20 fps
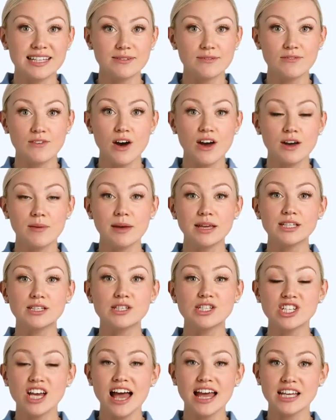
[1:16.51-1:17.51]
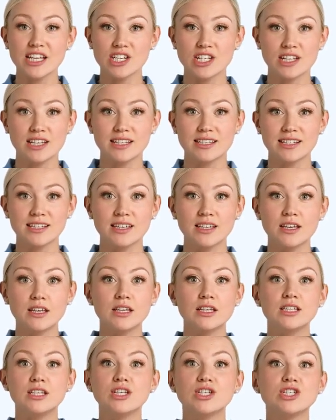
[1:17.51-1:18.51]
environmental challenges,
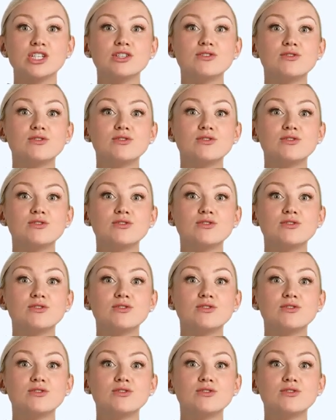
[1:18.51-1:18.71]
such as